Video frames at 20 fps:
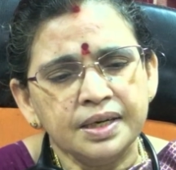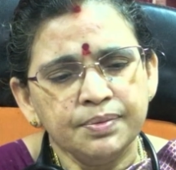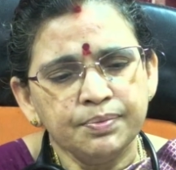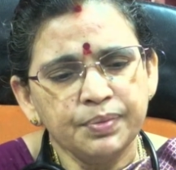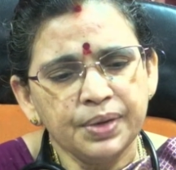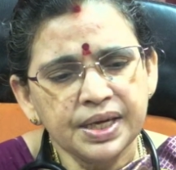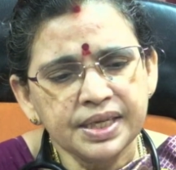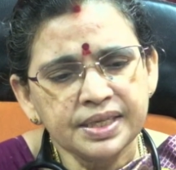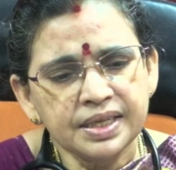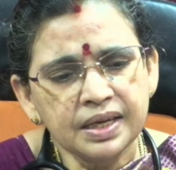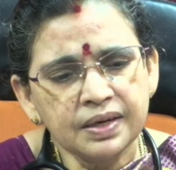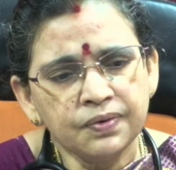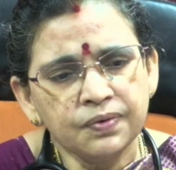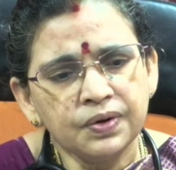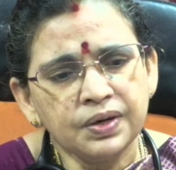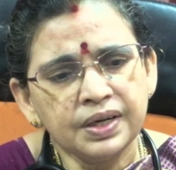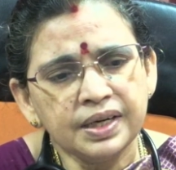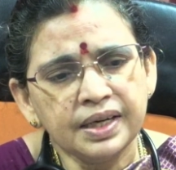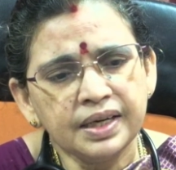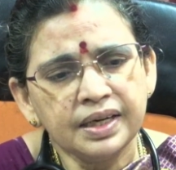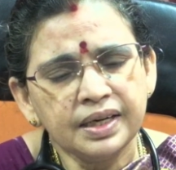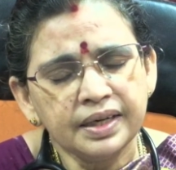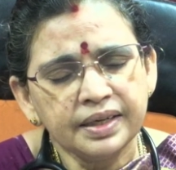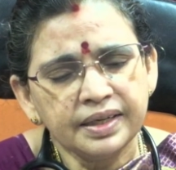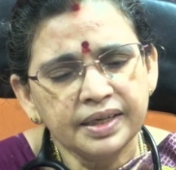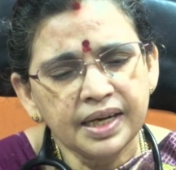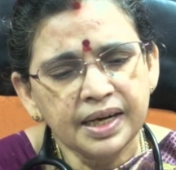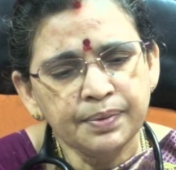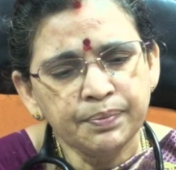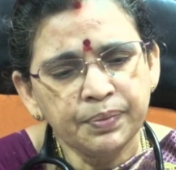basal only
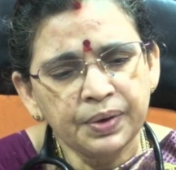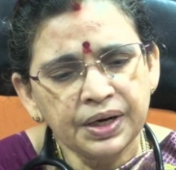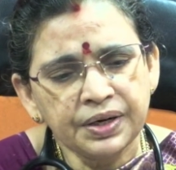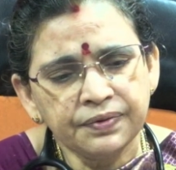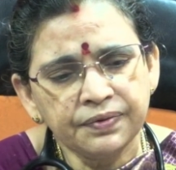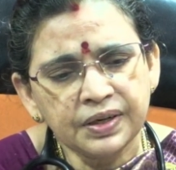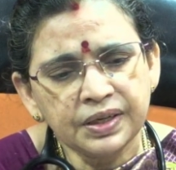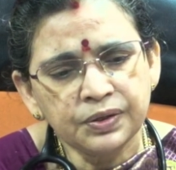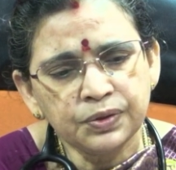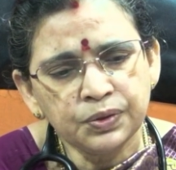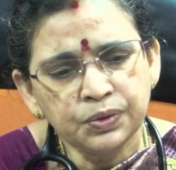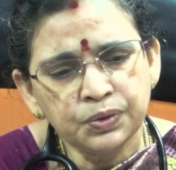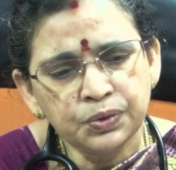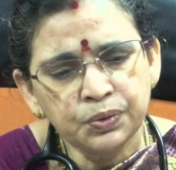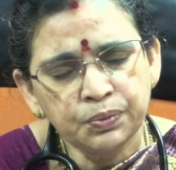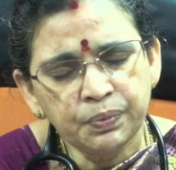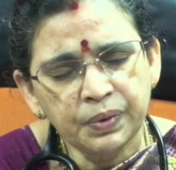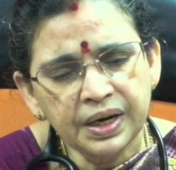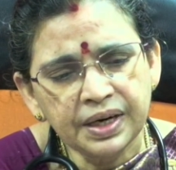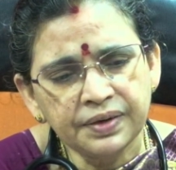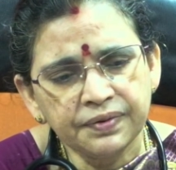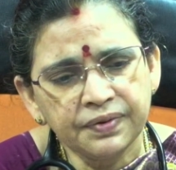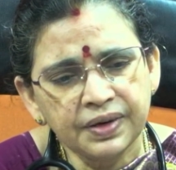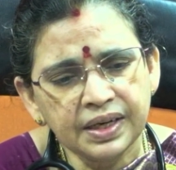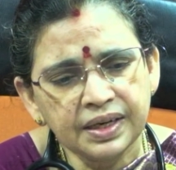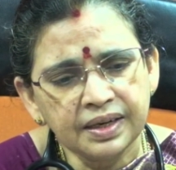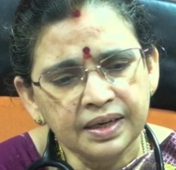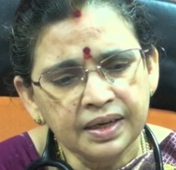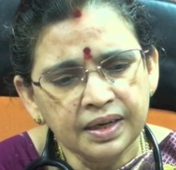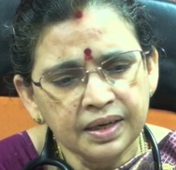10.1 to
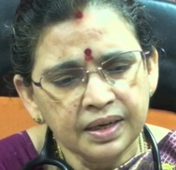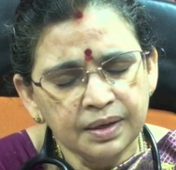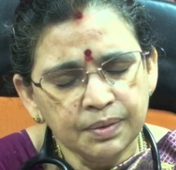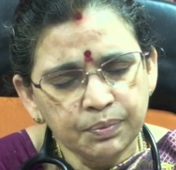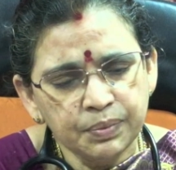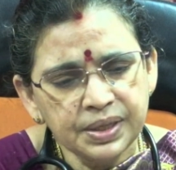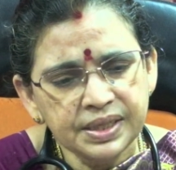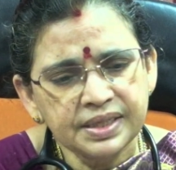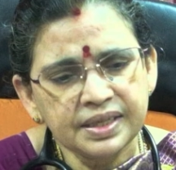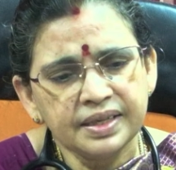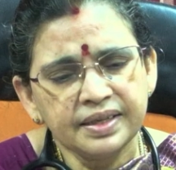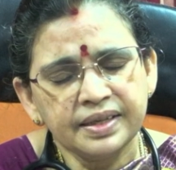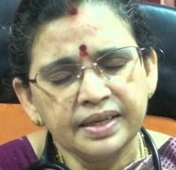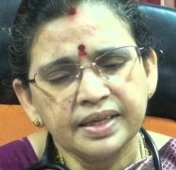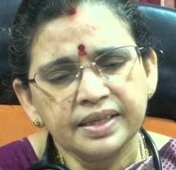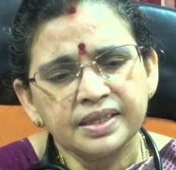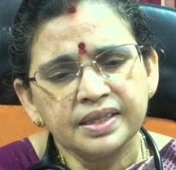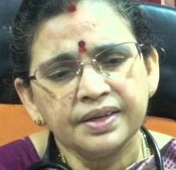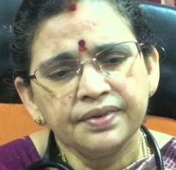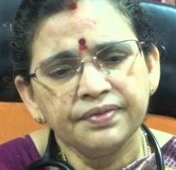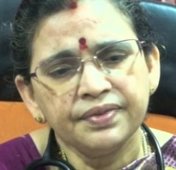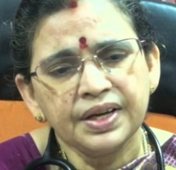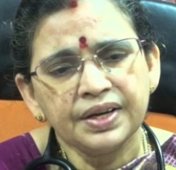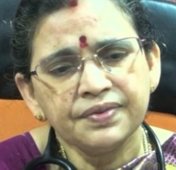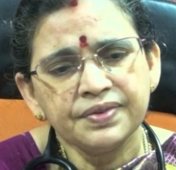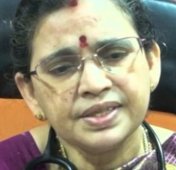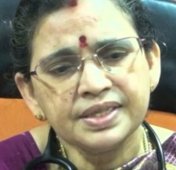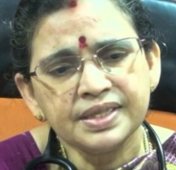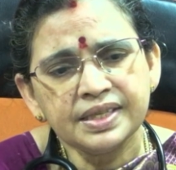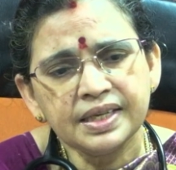2.1% reduction of
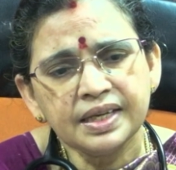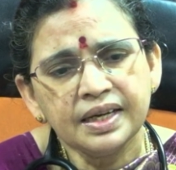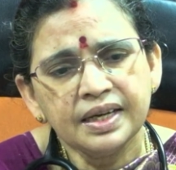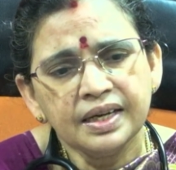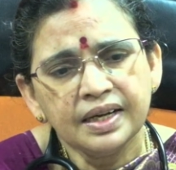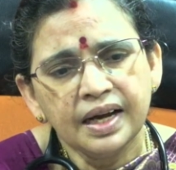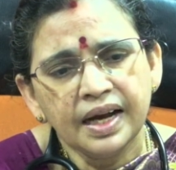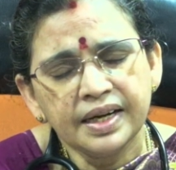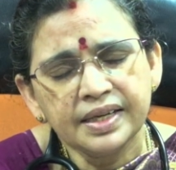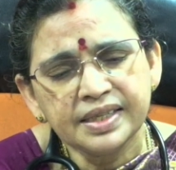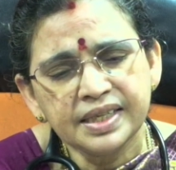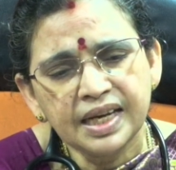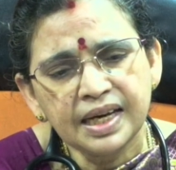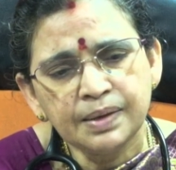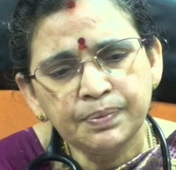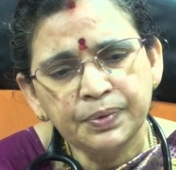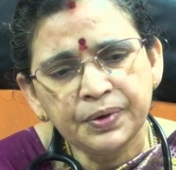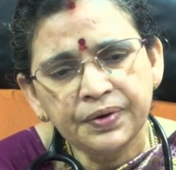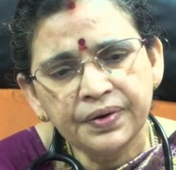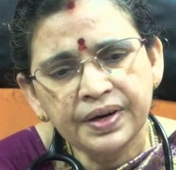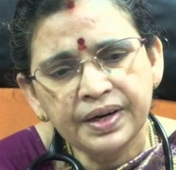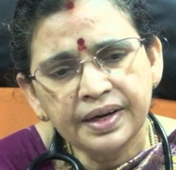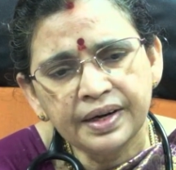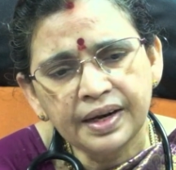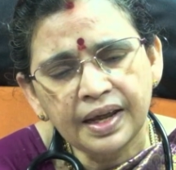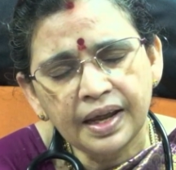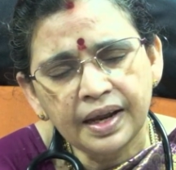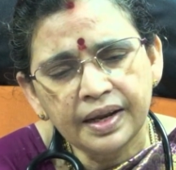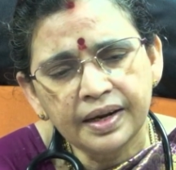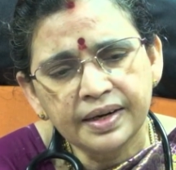A1C, and GLP-1
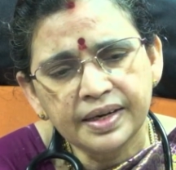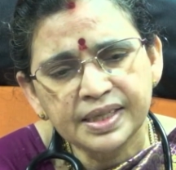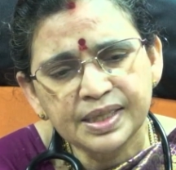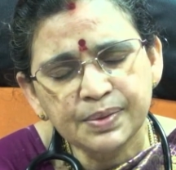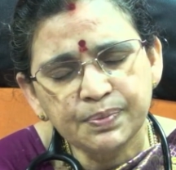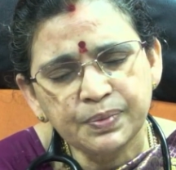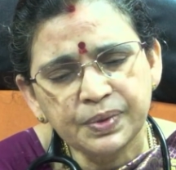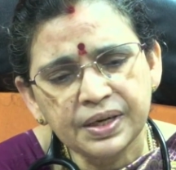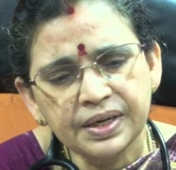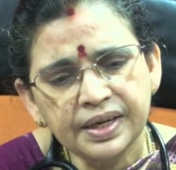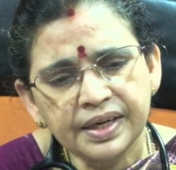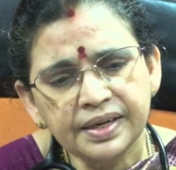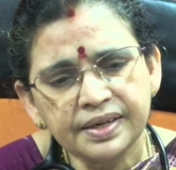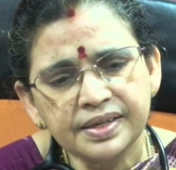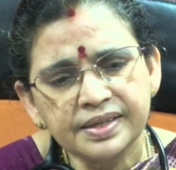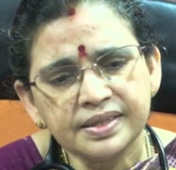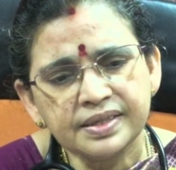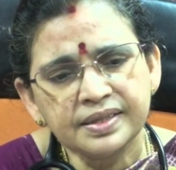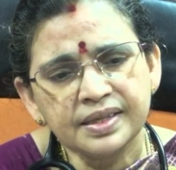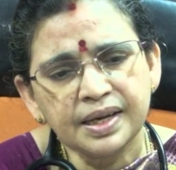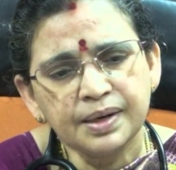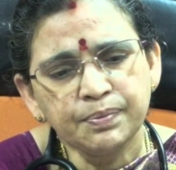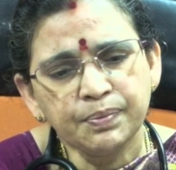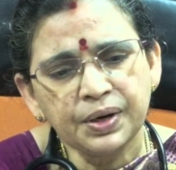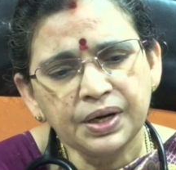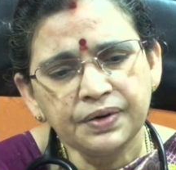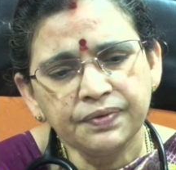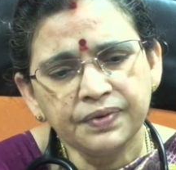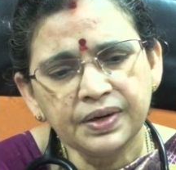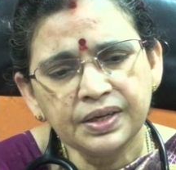receptor agonist
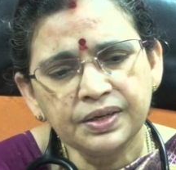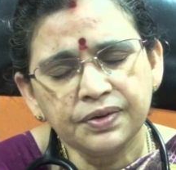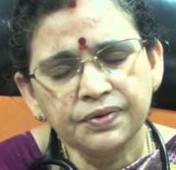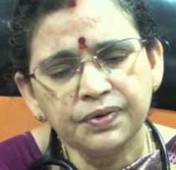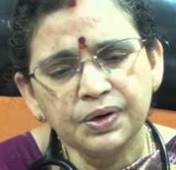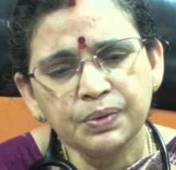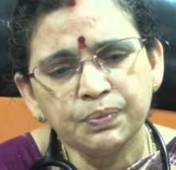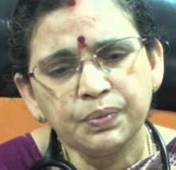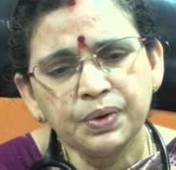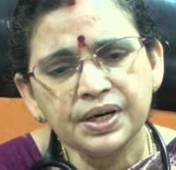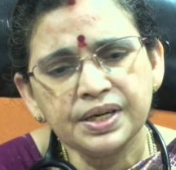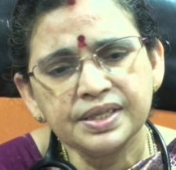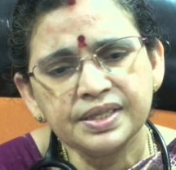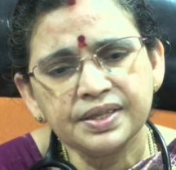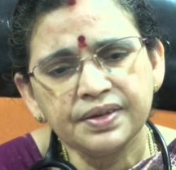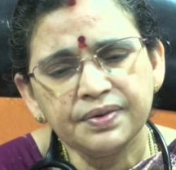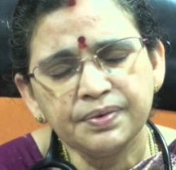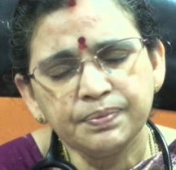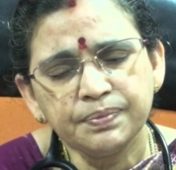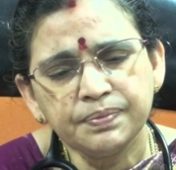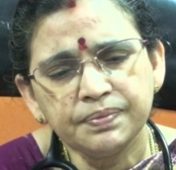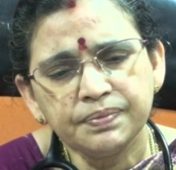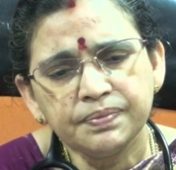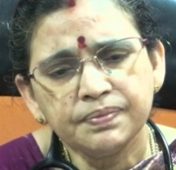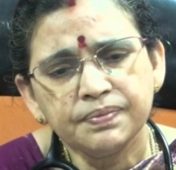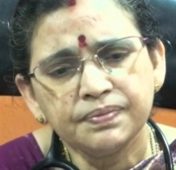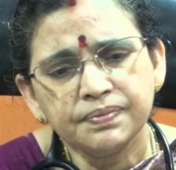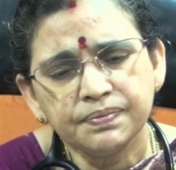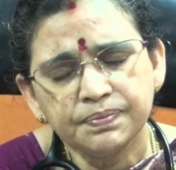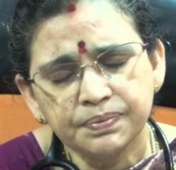9.1 to
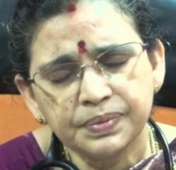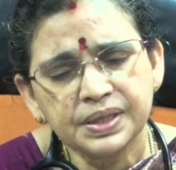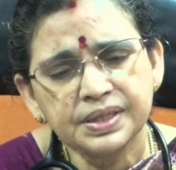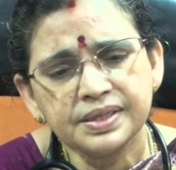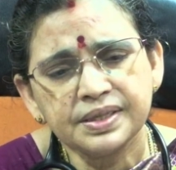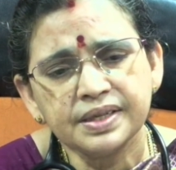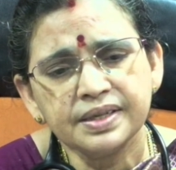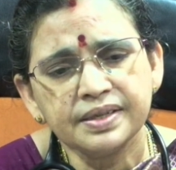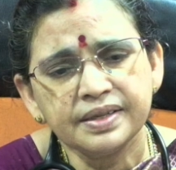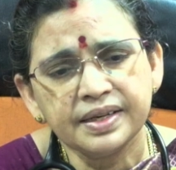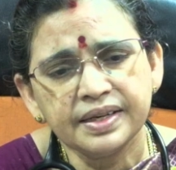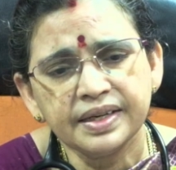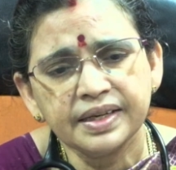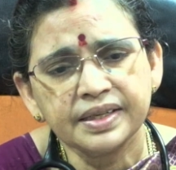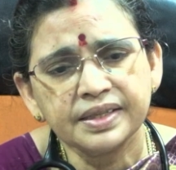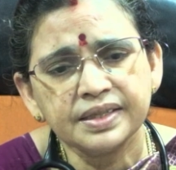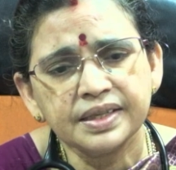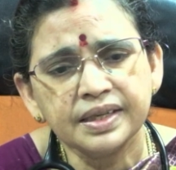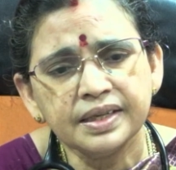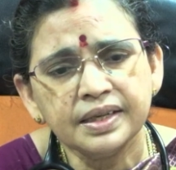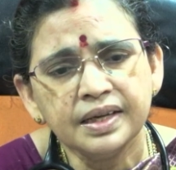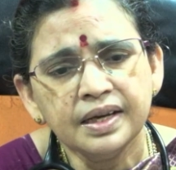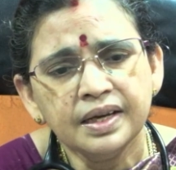1.7% reduction,